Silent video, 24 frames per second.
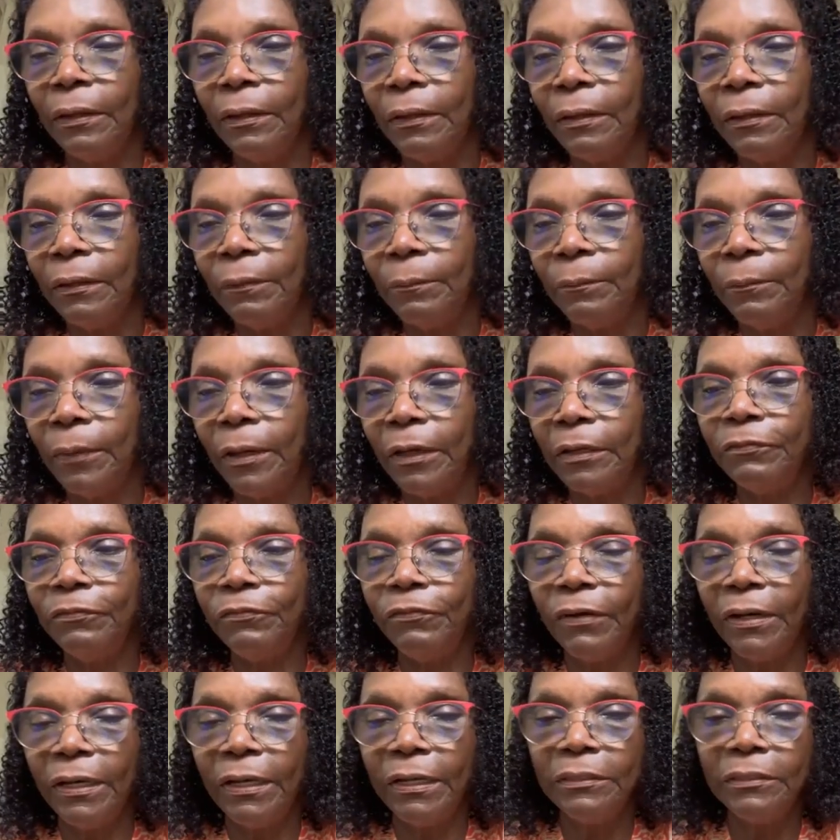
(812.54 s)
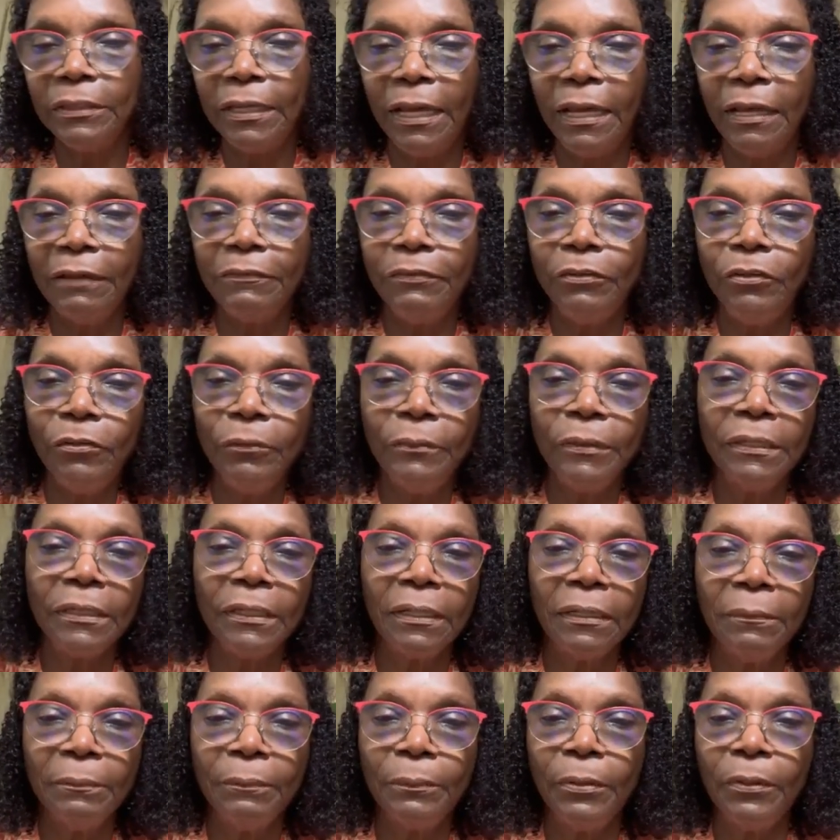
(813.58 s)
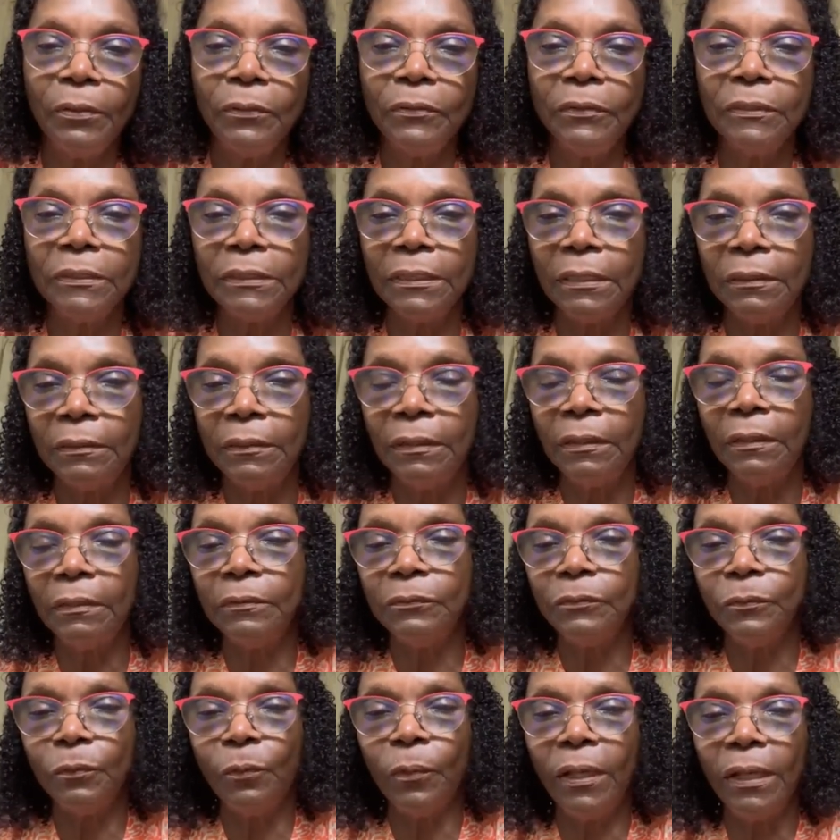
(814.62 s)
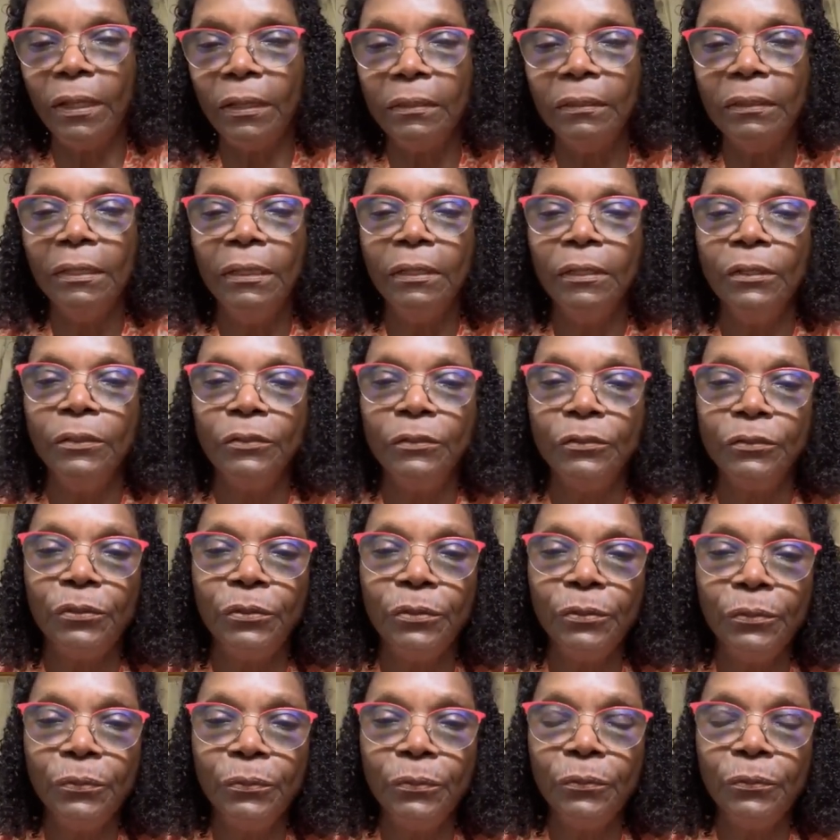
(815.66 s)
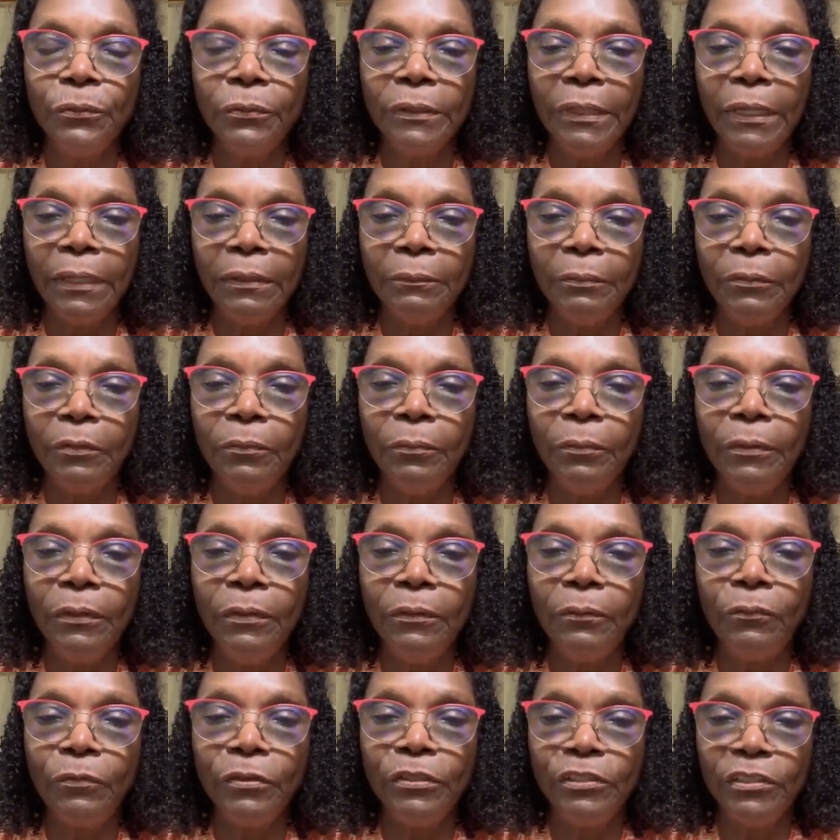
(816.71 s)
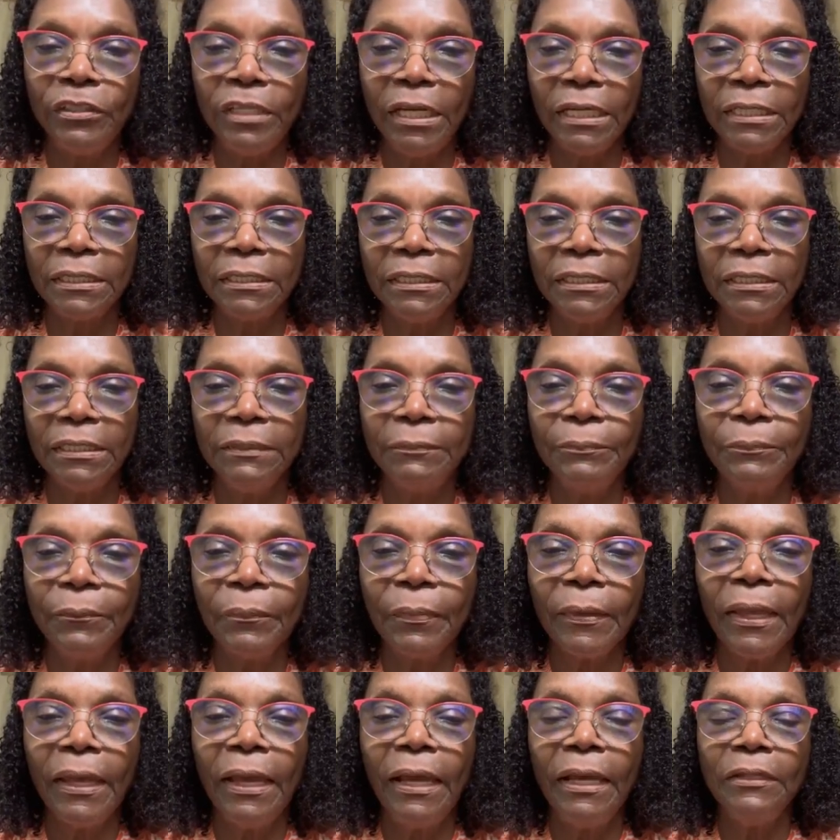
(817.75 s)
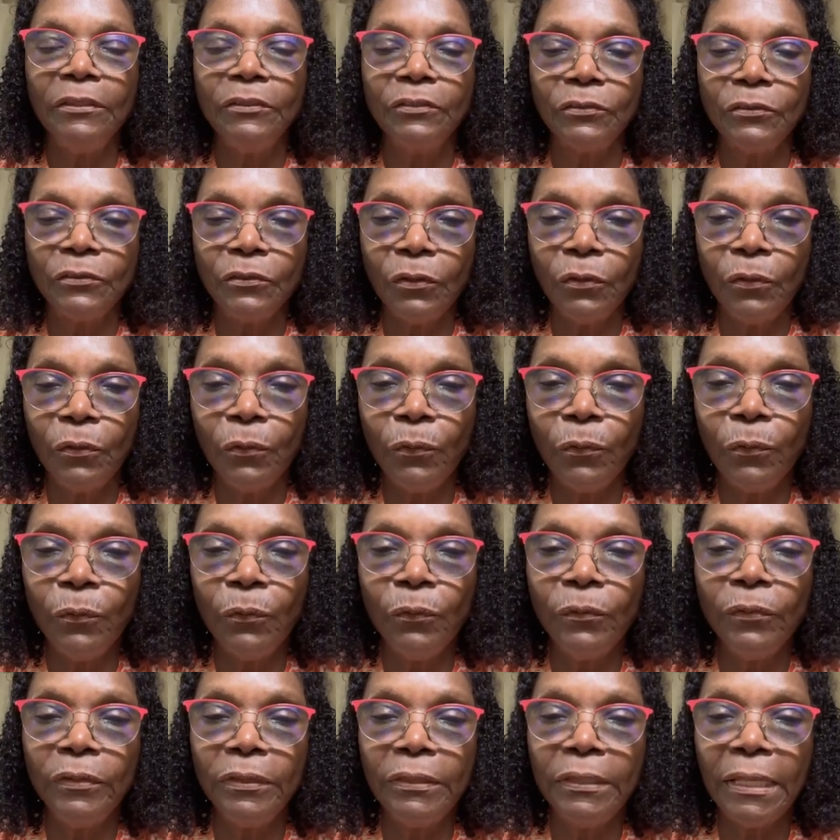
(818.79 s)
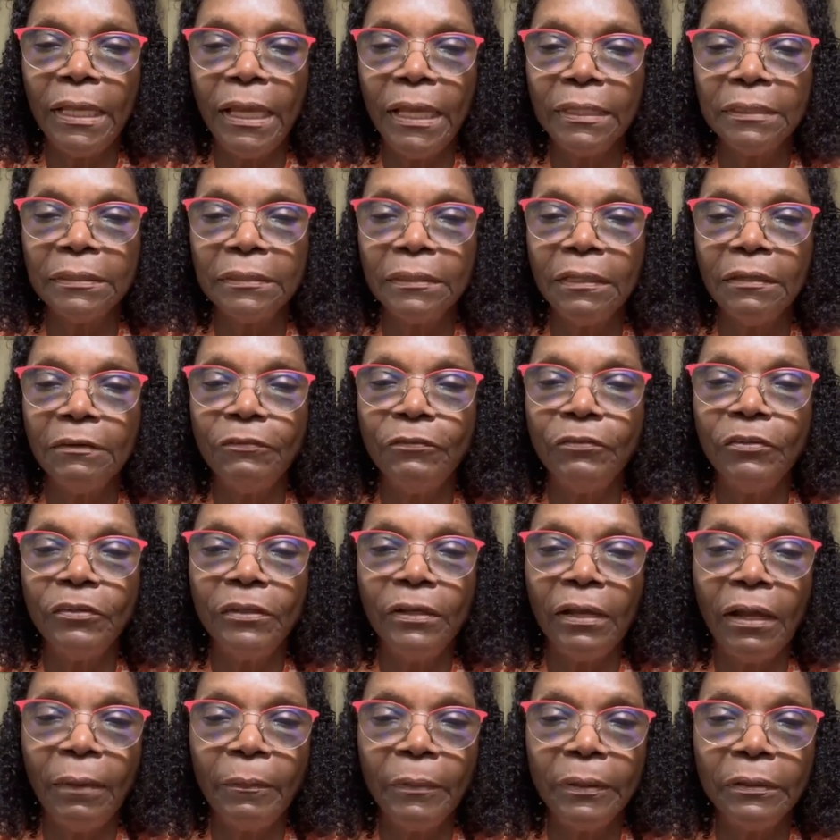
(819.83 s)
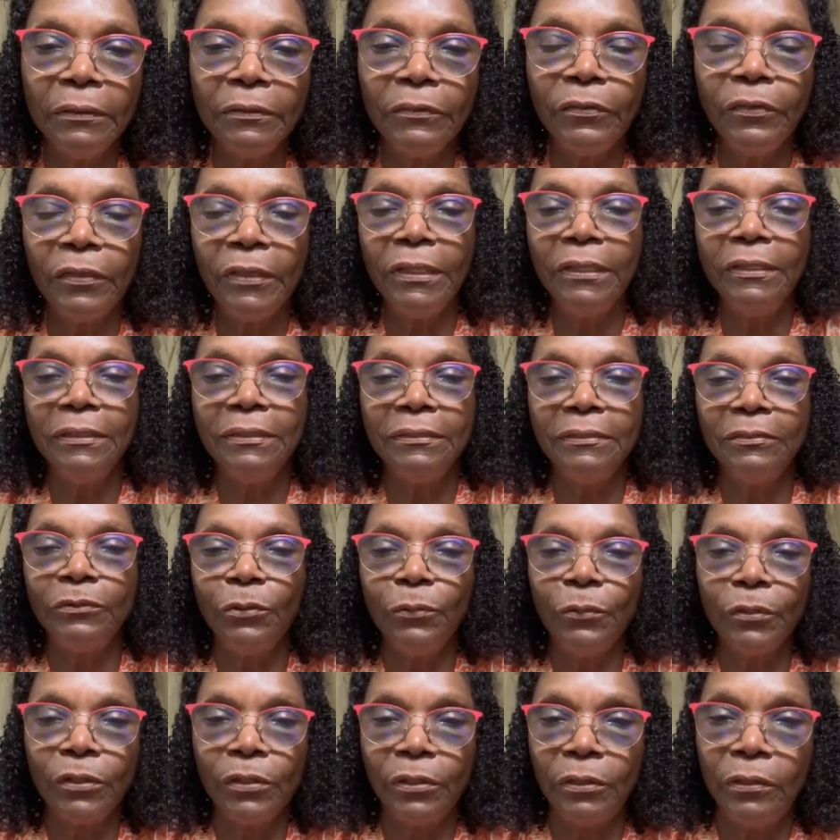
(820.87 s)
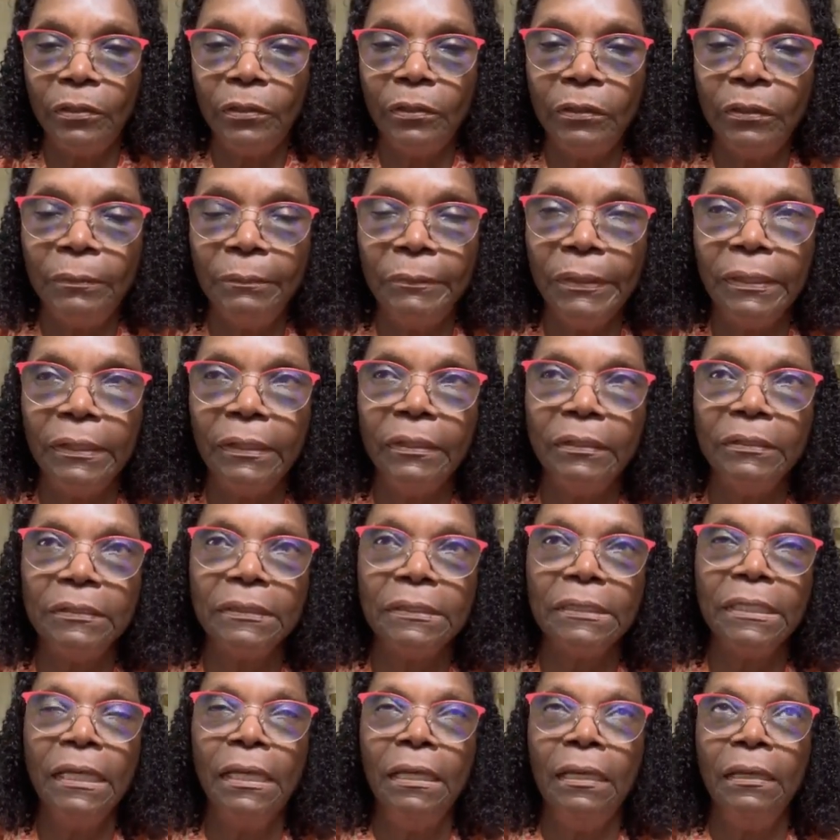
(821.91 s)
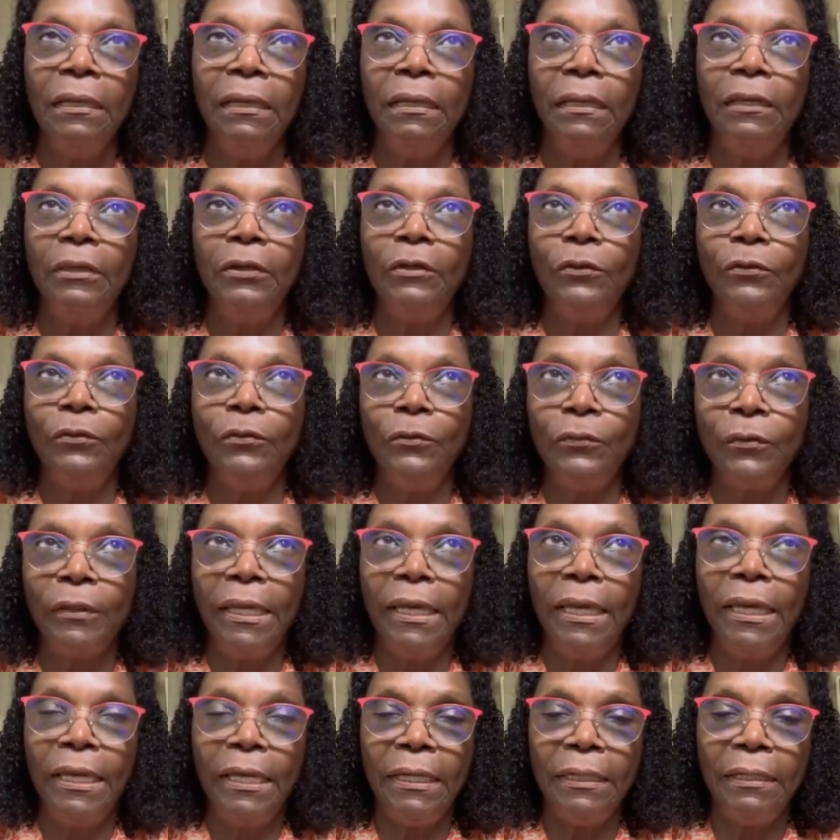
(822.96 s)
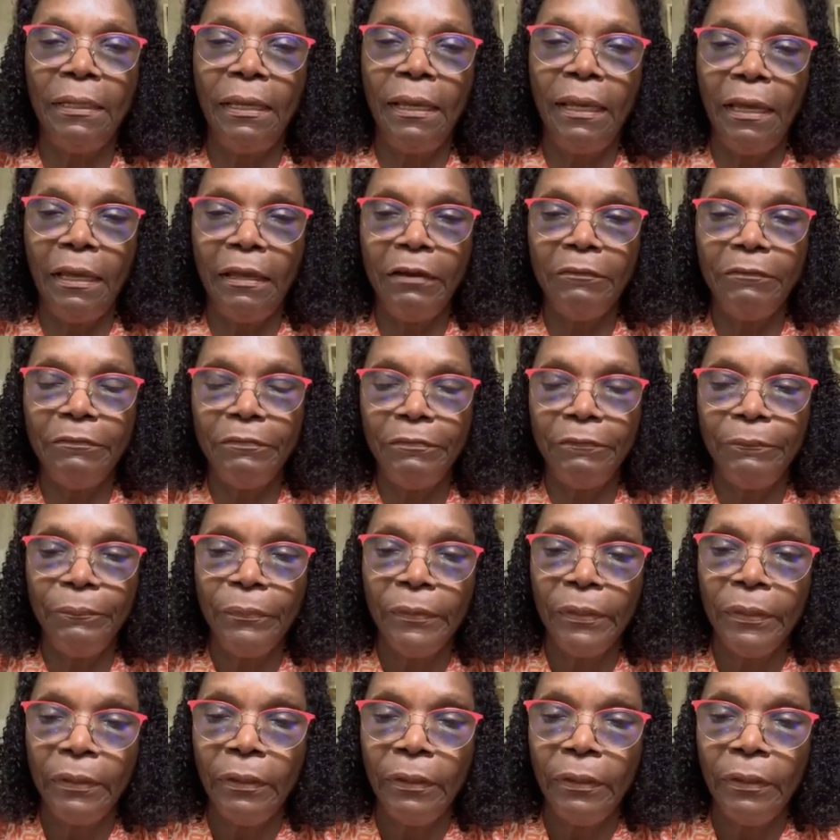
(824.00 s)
modified to have human components and as well, to be rejected. And so that's a phenomenal thing to occur, because you can have